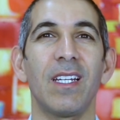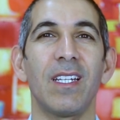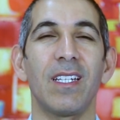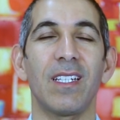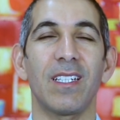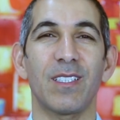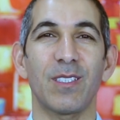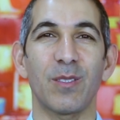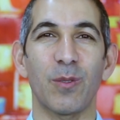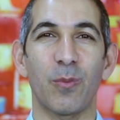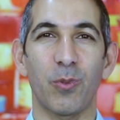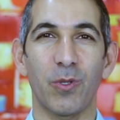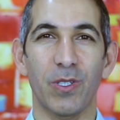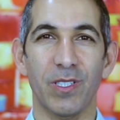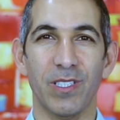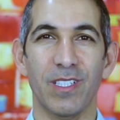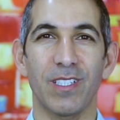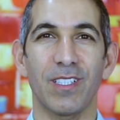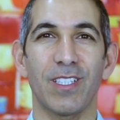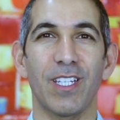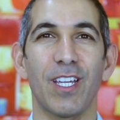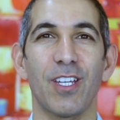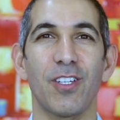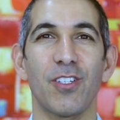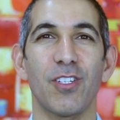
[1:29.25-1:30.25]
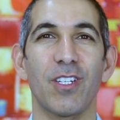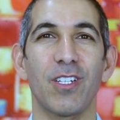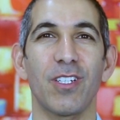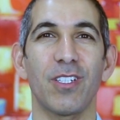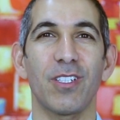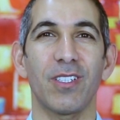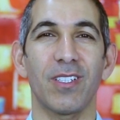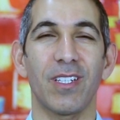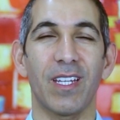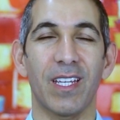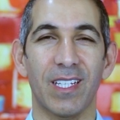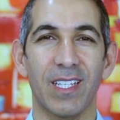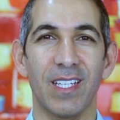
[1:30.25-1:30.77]
It's a
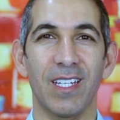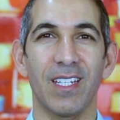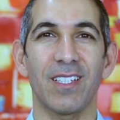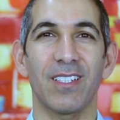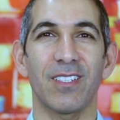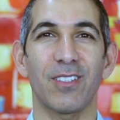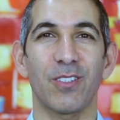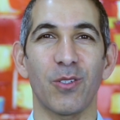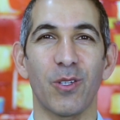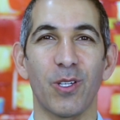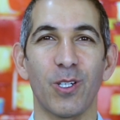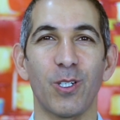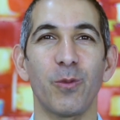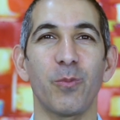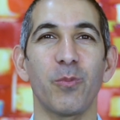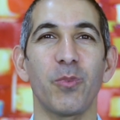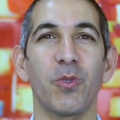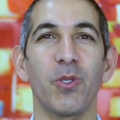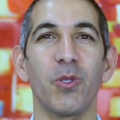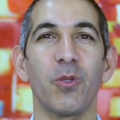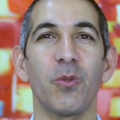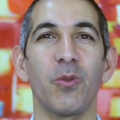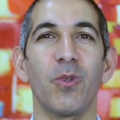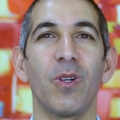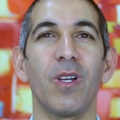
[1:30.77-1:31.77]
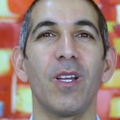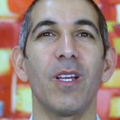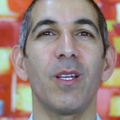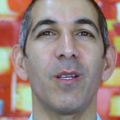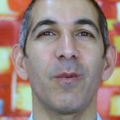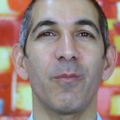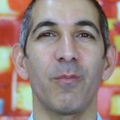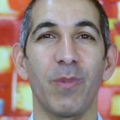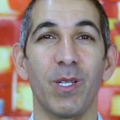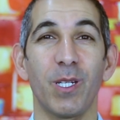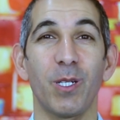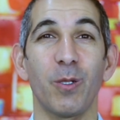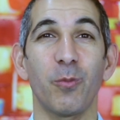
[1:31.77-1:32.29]
presentation, again, to help you
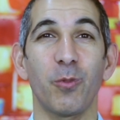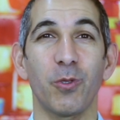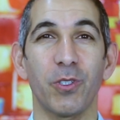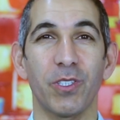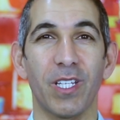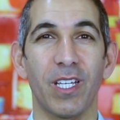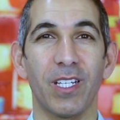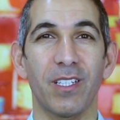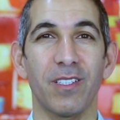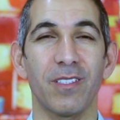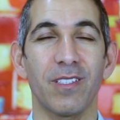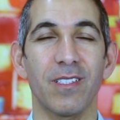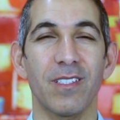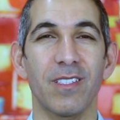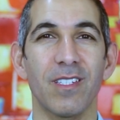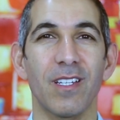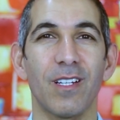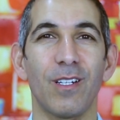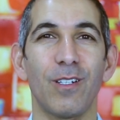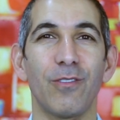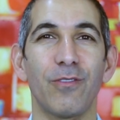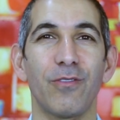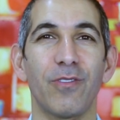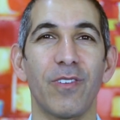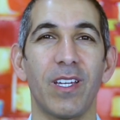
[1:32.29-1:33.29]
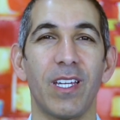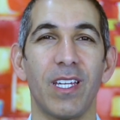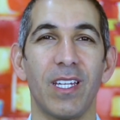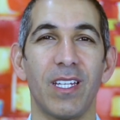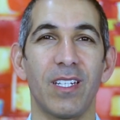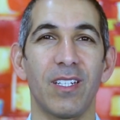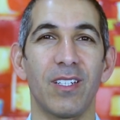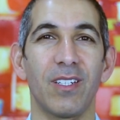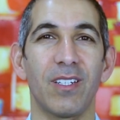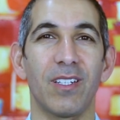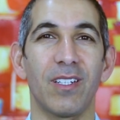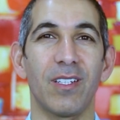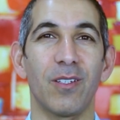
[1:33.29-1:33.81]
better protect yourself.
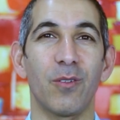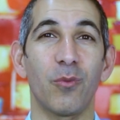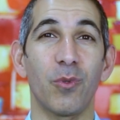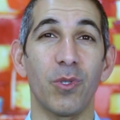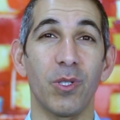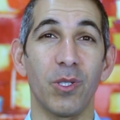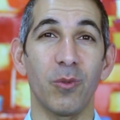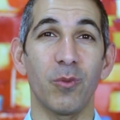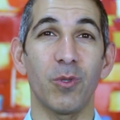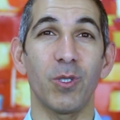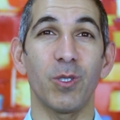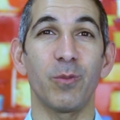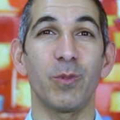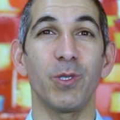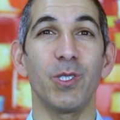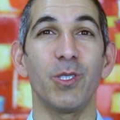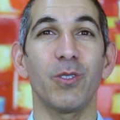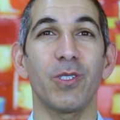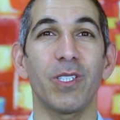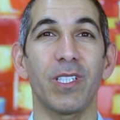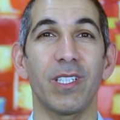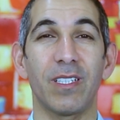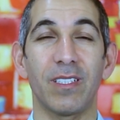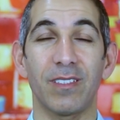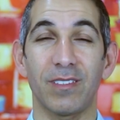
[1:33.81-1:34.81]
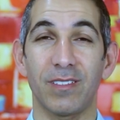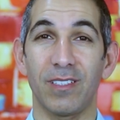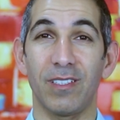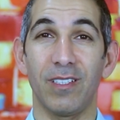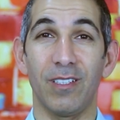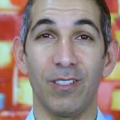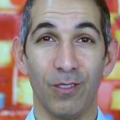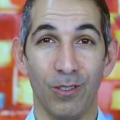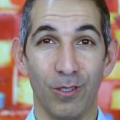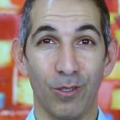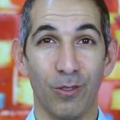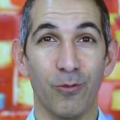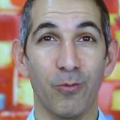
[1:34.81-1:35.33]
And we will be looking at a
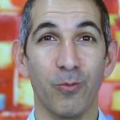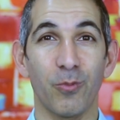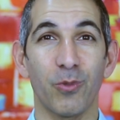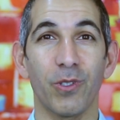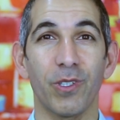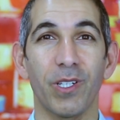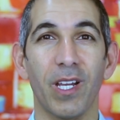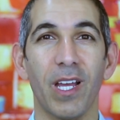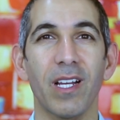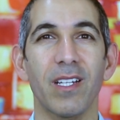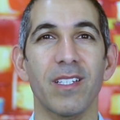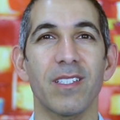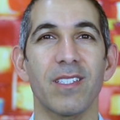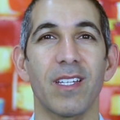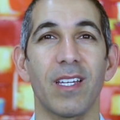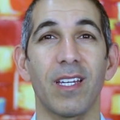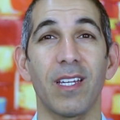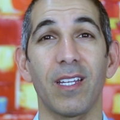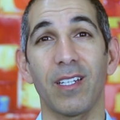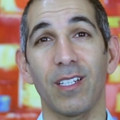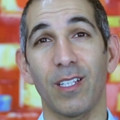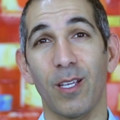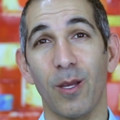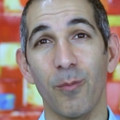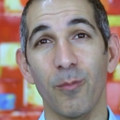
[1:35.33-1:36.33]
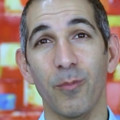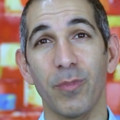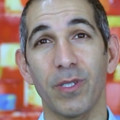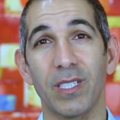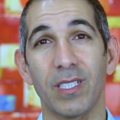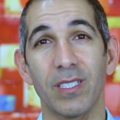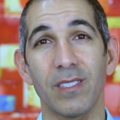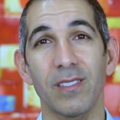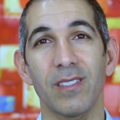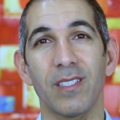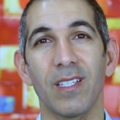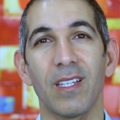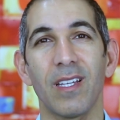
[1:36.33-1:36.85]
lot of products and
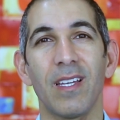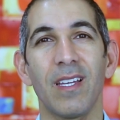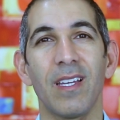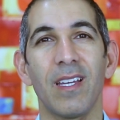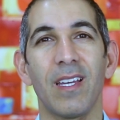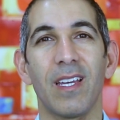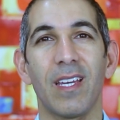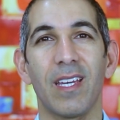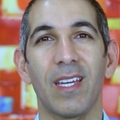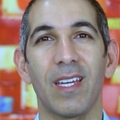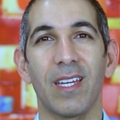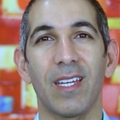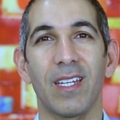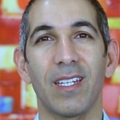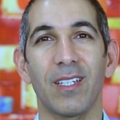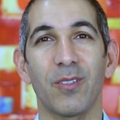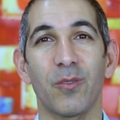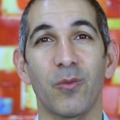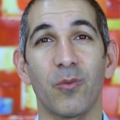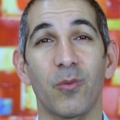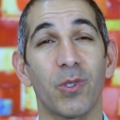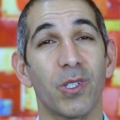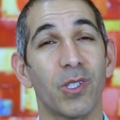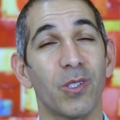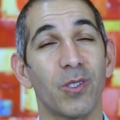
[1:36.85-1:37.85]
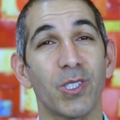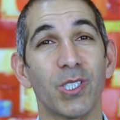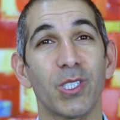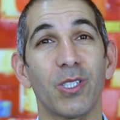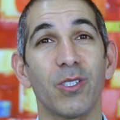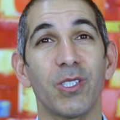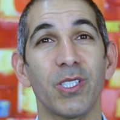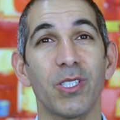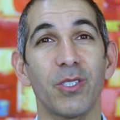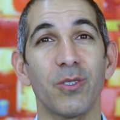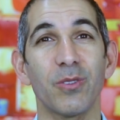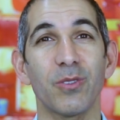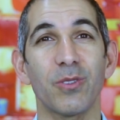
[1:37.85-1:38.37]
companies. And we're only
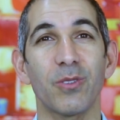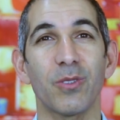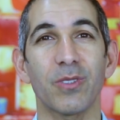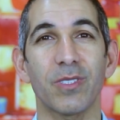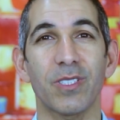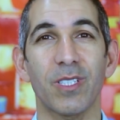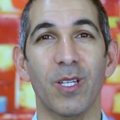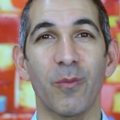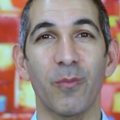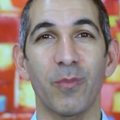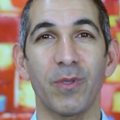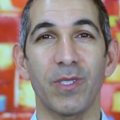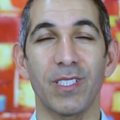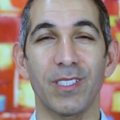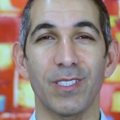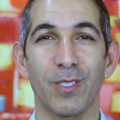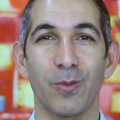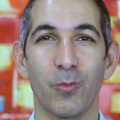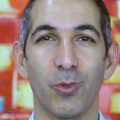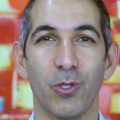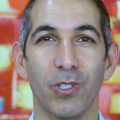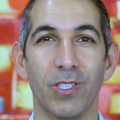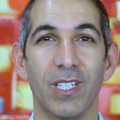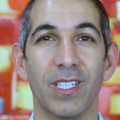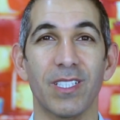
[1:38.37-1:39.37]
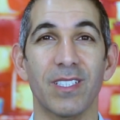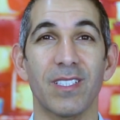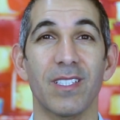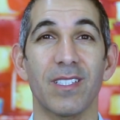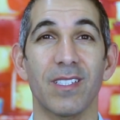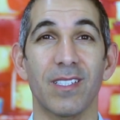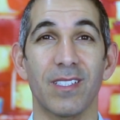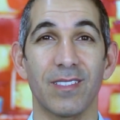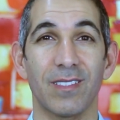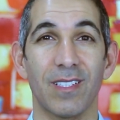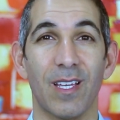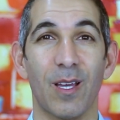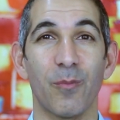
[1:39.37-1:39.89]
going to use those companies and products as
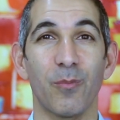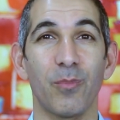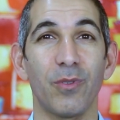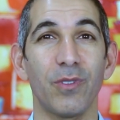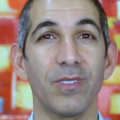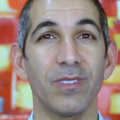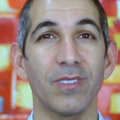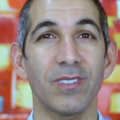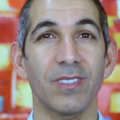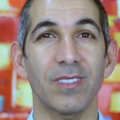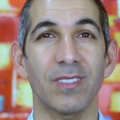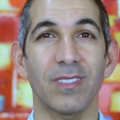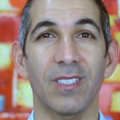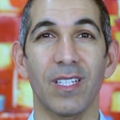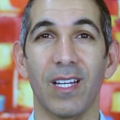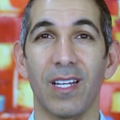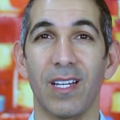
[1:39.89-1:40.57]
examples.